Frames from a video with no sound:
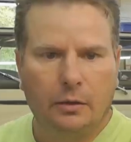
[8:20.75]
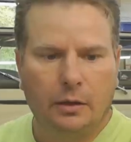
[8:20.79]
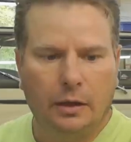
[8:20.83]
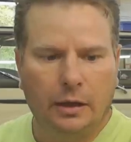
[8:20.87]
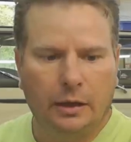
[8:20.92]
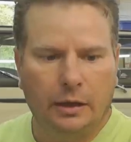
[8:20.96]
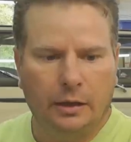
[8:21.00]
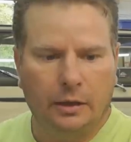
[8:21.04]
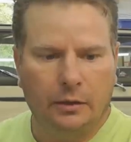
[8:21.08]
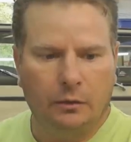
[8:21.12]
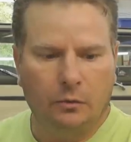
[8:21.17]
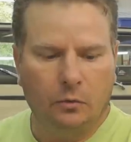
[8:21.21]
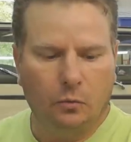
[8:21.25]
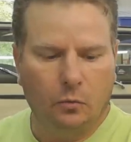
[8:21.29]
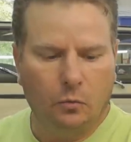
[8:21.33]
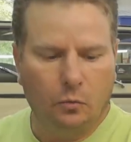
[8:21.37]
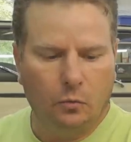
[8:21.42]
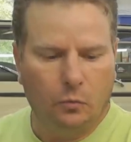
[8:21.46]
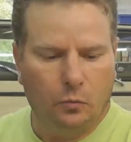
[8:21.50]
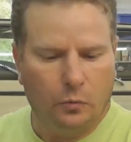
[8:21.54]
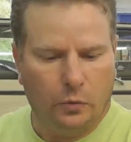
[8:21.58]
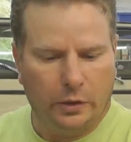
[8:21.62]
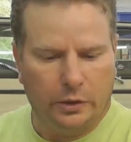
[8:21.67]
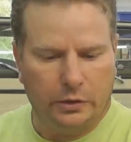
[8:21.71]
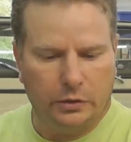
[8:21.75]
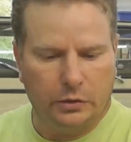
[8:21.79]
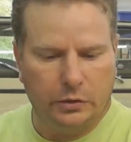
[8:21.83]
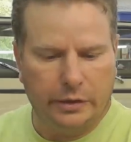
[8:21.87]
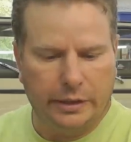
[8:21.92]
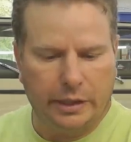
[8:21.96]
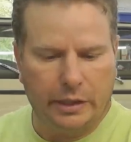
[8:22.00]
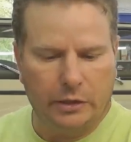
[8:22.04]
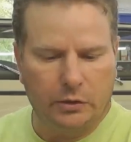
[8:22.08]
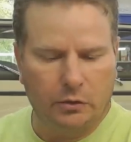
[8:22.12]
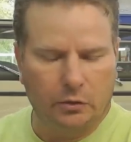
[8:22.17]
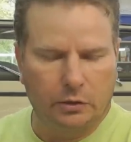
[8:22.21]
And when you
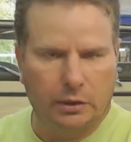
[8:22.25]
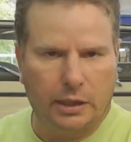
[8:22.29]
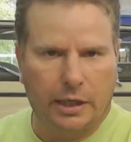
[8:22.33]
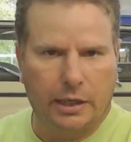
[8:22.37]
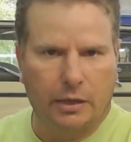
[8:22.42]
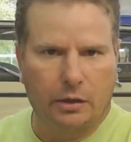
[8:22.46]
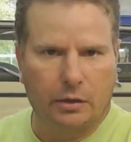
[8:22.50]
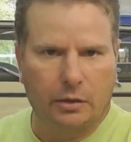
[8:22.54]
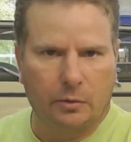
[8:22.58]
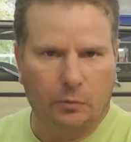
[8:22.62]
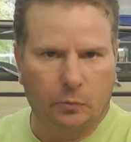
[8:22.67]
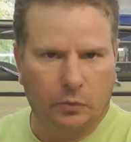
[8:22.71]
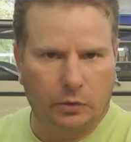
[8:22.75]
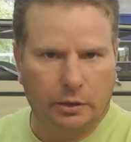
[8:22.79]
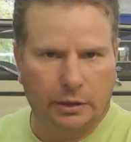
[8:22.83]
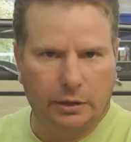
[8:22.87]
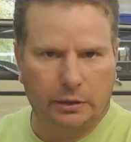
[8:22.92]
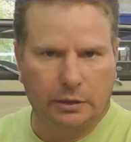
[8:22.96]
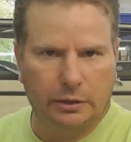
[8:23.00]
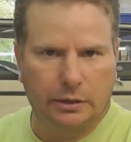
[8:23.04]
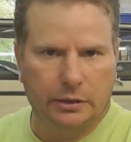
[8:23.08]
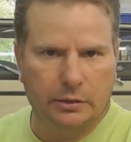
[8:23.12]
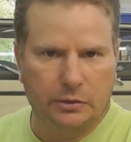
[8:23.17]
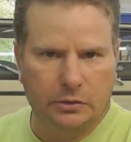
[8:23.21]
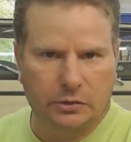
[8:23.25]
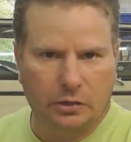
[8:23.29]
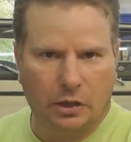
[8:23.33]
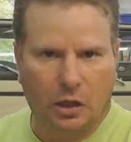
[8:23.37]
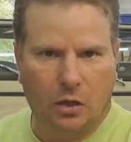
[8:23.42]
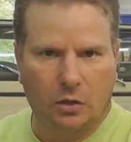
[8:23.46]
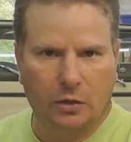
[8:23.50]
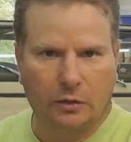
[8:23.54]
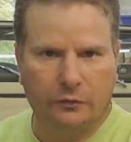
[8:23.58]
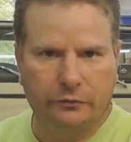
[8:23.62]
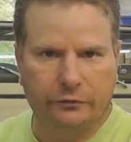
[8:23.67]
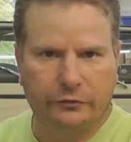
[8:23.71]
get your liner completely
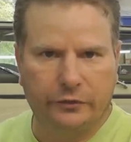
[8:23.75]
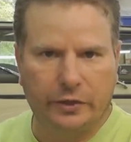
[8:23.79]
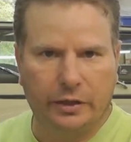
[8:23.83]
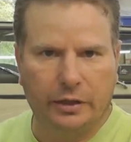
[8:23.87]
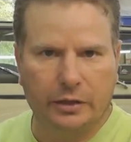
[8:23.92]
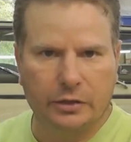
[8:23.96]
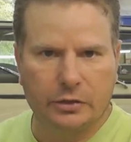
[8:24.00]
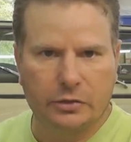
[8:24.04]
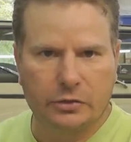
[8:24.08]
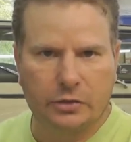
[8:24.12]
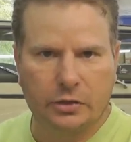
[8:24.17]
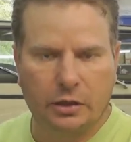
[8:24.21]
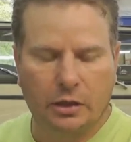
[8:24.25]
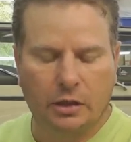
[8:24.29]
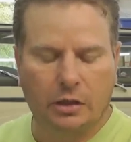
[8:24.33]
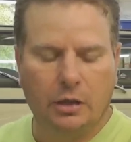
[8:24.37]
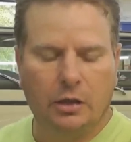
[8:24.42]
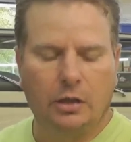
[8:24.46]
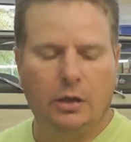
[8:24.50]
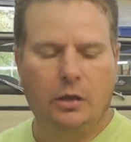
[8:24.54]
installed and finished,